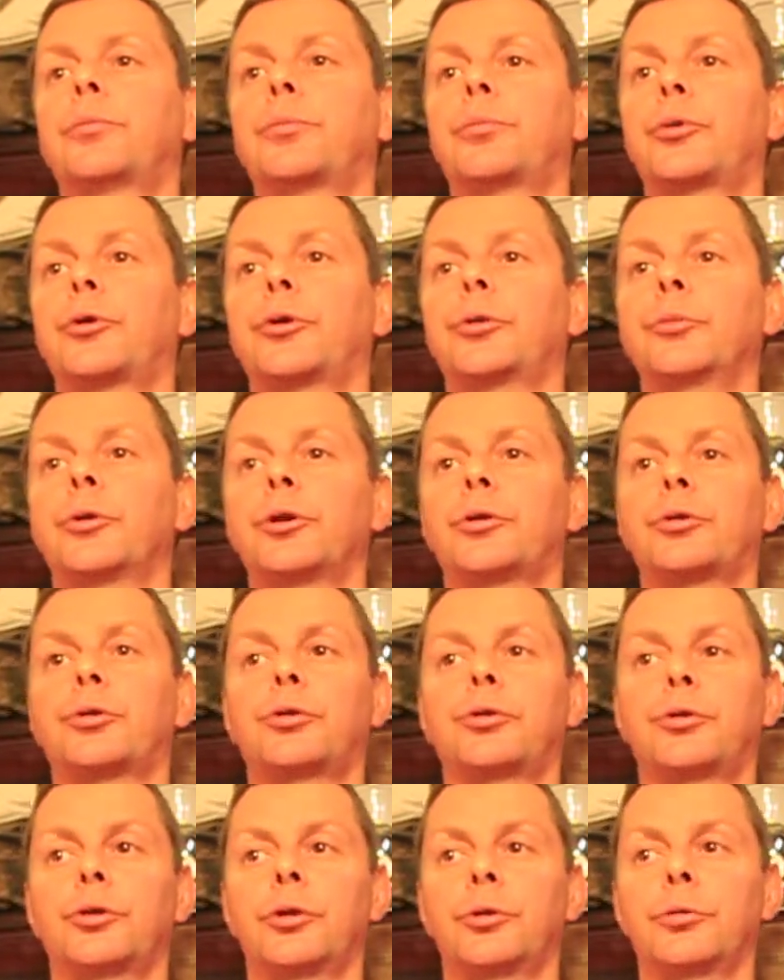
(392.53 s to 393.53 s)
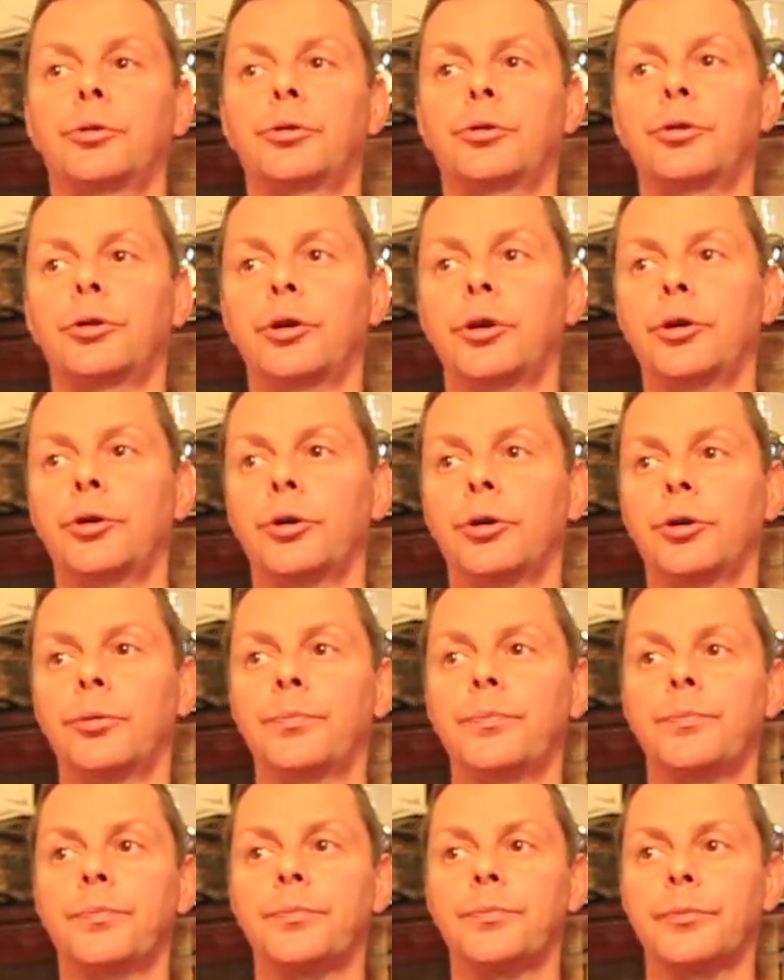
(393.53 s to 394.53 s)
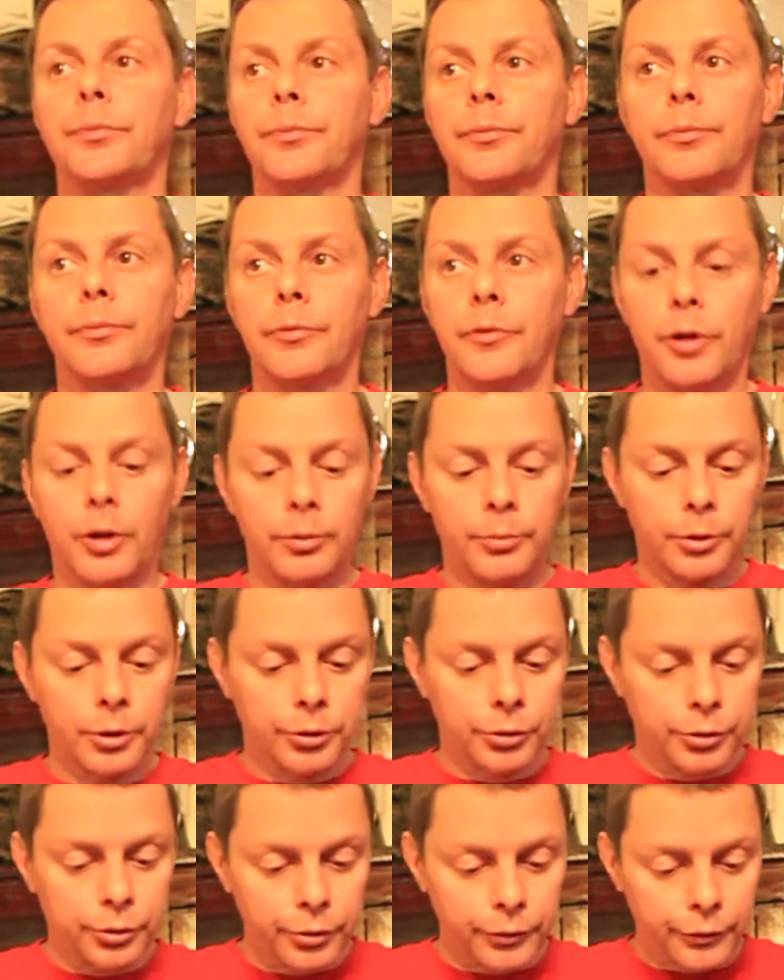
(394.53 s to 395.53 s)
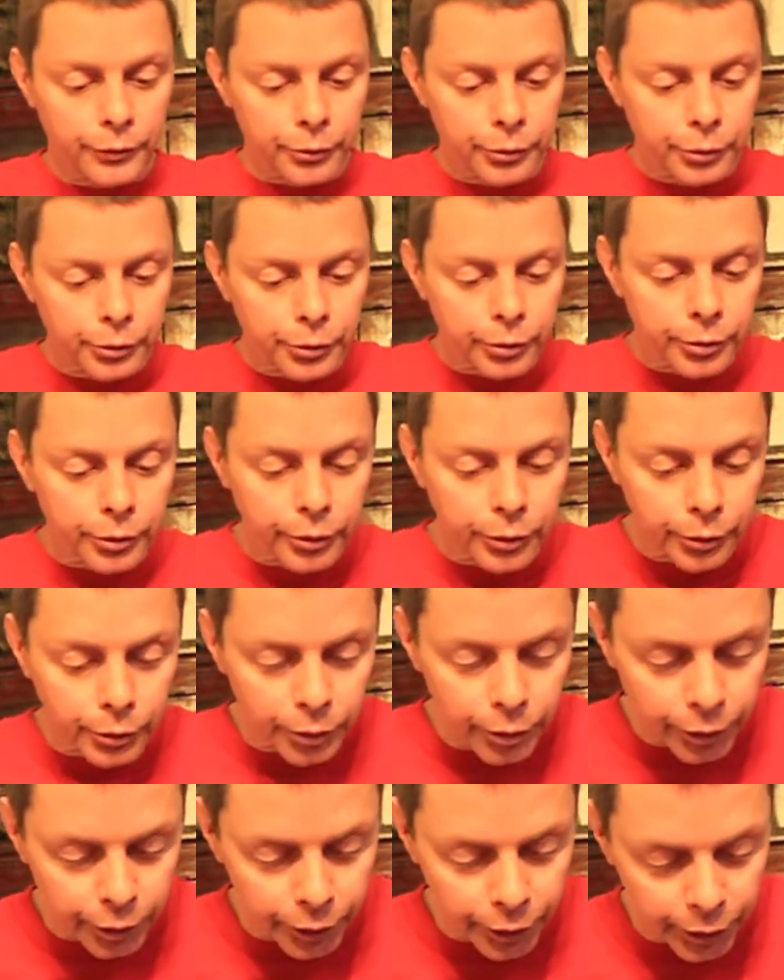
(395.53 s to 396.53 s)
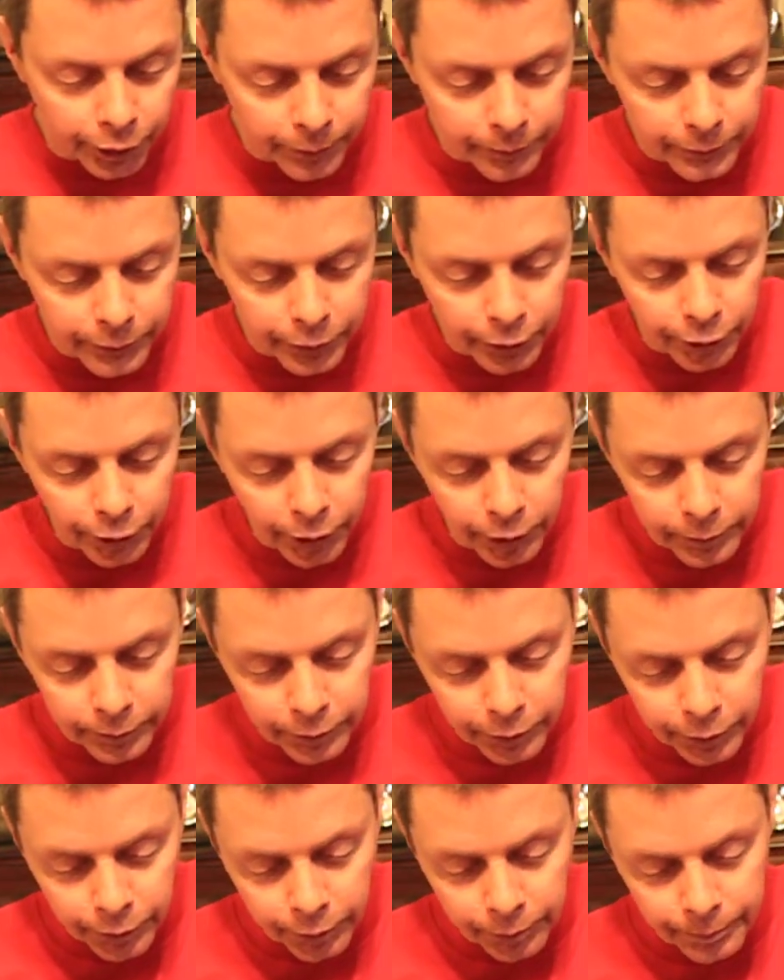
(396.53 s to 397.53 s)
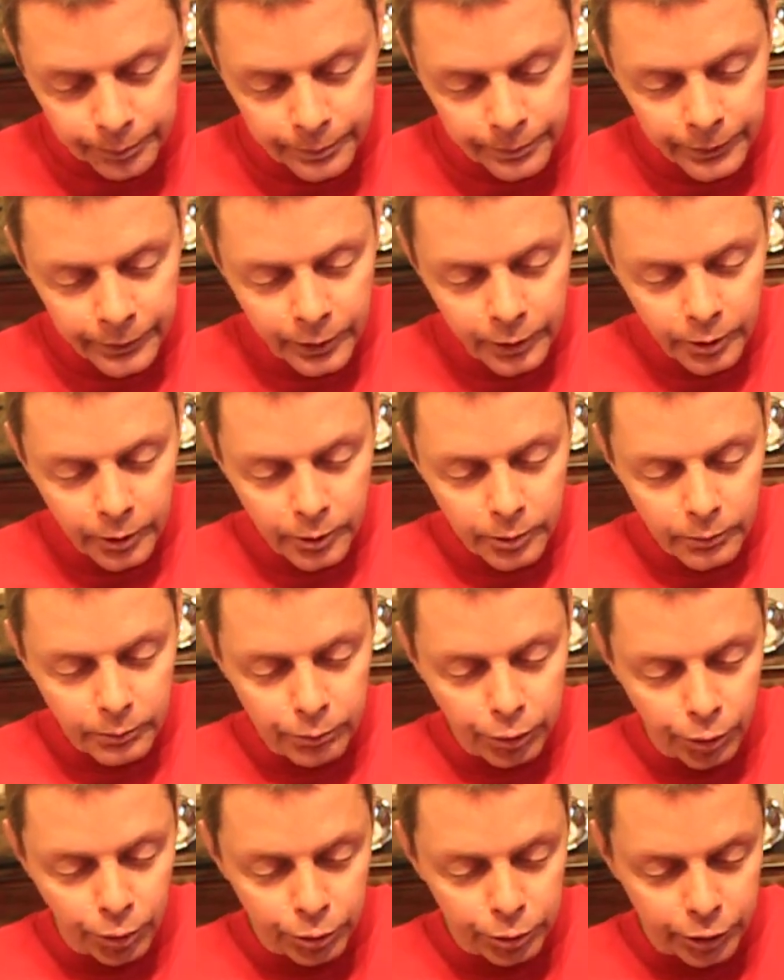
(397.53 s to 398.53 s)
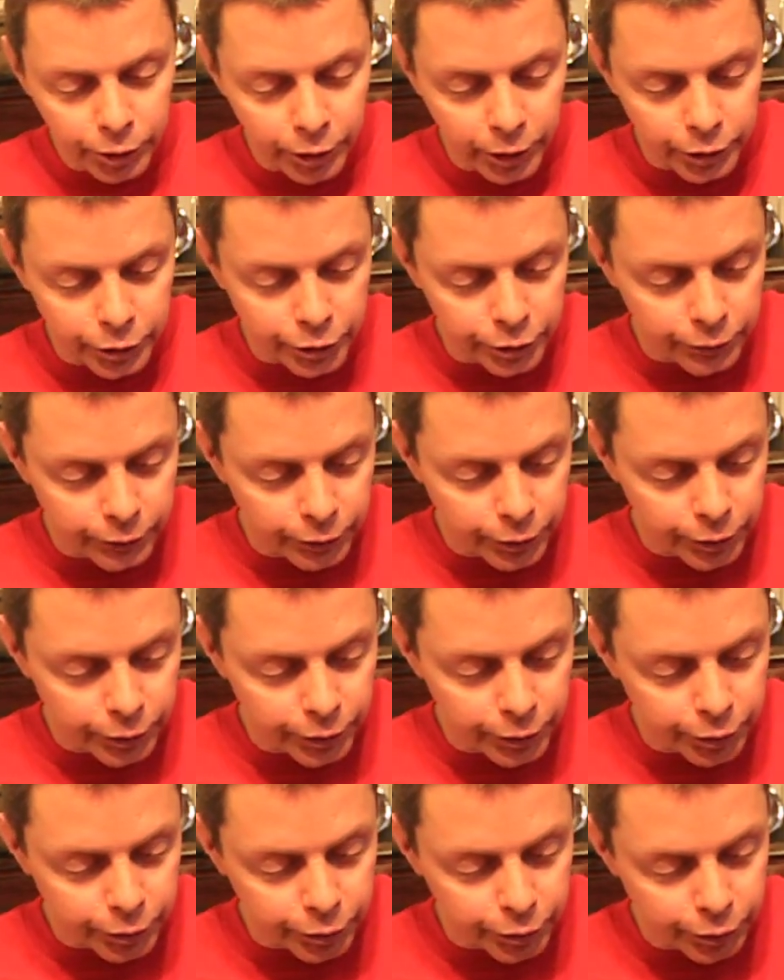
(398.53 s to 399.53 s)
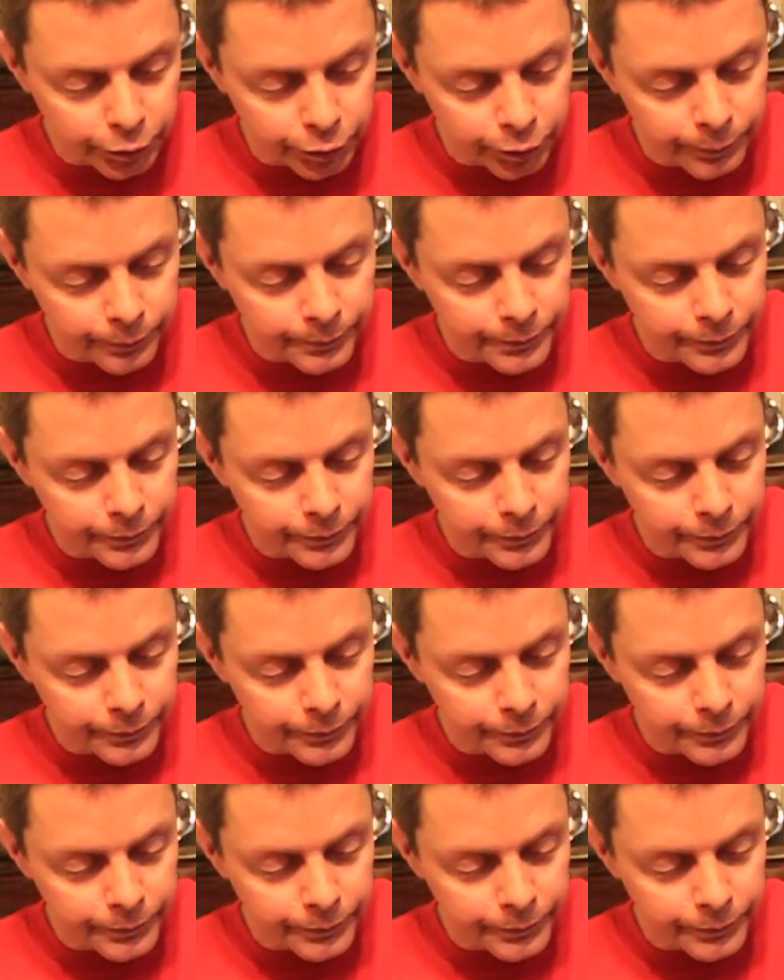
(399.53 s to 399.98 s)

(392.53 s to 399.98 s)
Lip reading: pretty much the same as the AR. Not much difference here that you're looking at. You got your bolt catch and release here.